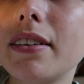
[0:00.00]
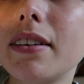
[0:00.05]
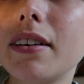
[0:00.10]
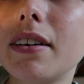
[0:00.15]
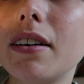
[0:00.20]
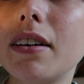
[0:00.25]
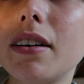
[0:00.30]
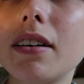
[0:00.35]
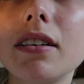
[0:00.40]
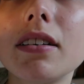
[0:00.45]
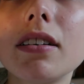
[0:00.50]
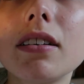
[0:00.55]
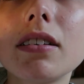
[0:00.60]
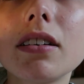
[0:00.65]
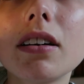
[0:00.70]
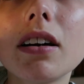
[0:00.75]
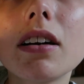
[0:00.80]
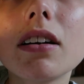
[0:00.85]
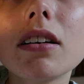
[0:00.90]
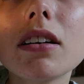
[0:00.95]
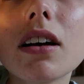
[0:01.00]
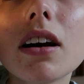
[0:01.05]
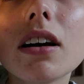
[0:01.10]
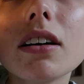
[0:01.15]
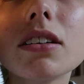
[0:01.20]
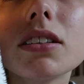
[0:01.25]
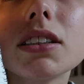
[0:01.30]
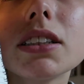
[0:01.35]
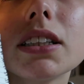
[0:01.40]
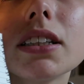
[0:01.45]
the, can
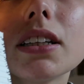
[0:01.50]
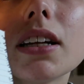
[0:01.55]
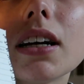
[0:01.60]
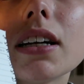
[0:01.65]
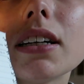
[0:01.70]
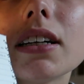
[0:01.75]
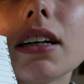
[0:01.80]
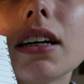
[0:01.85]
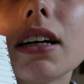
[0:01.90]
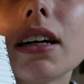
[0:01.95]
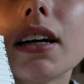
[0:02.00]
you see that?